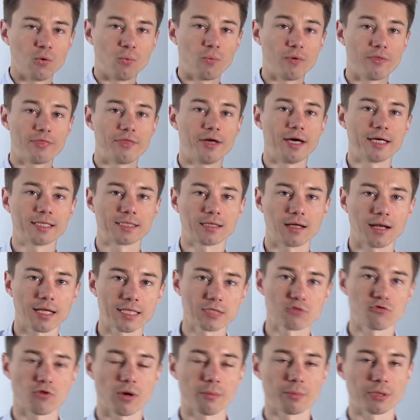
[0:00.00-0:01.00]
With that,
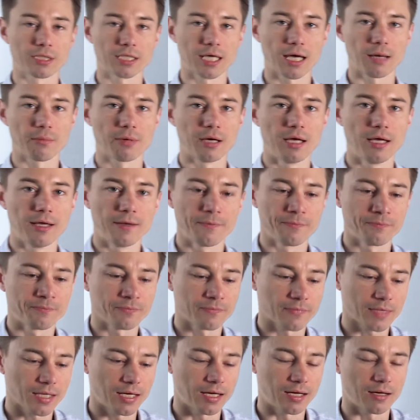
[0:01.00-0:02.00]
let's wrap it up.
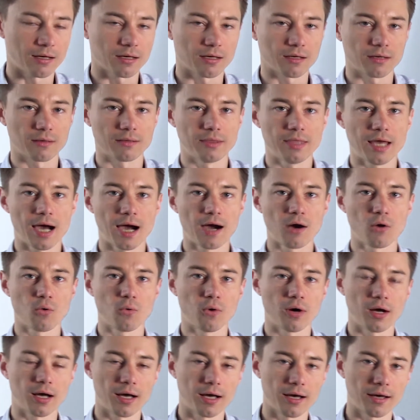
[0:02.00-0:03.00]

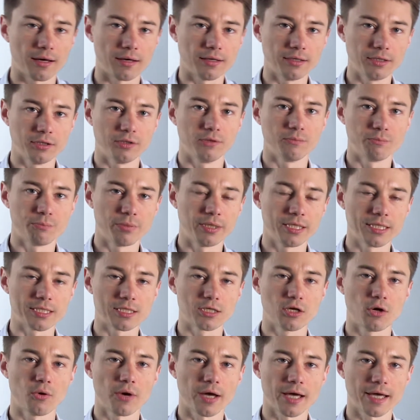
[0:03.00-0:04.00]
Now, please
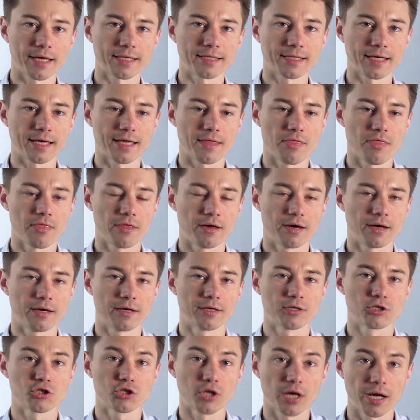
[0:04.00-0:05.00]
go ahead and
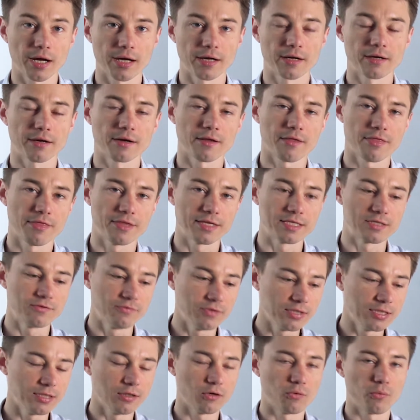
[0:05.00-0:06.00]
share this
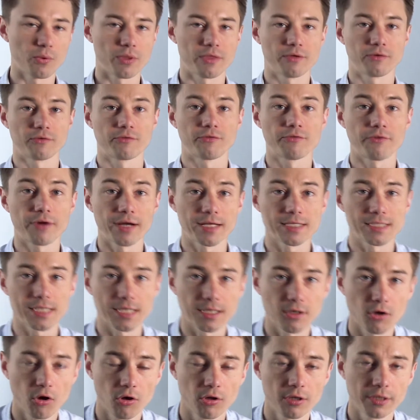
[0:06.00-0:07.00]
video with your friends
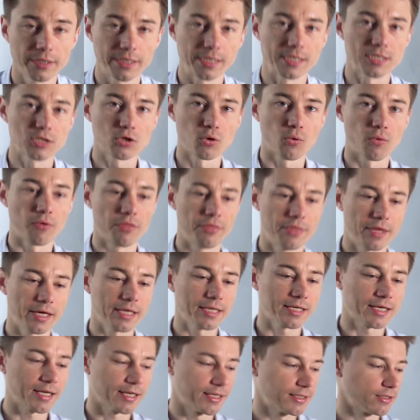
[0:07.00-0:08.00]
and colleagues so they
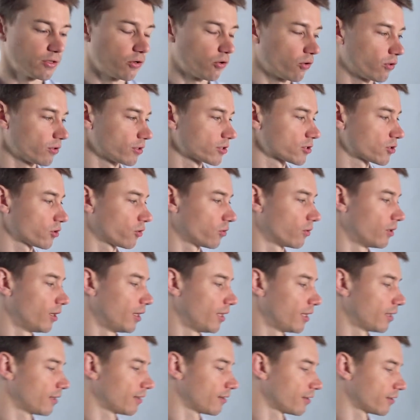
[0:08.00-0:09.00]
can also
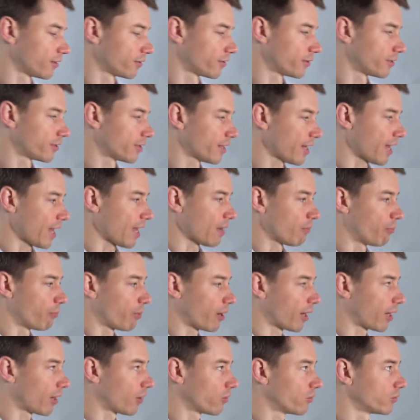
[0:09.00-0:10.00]
learn
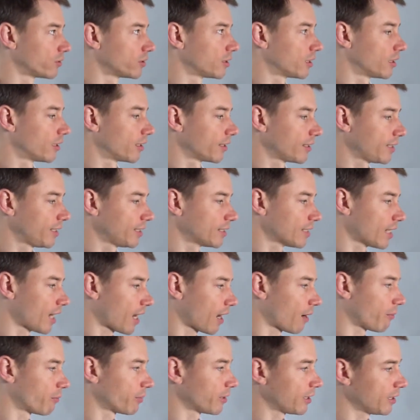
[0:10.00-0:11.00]
about
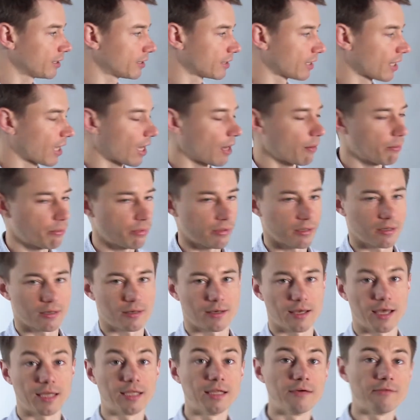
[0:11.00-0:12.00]
GitHub, GitLab,
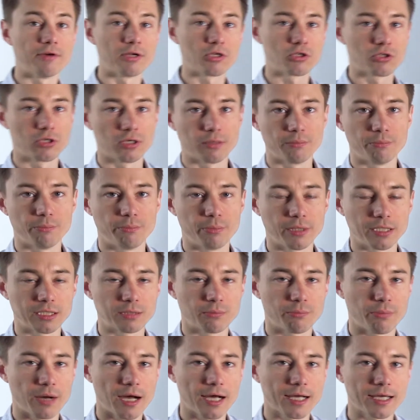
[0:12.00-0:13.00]
and eventually
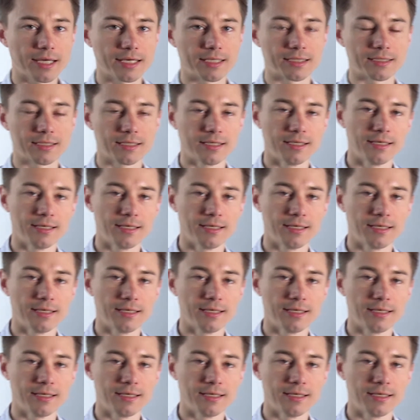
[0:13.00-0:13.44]
Bitbucket.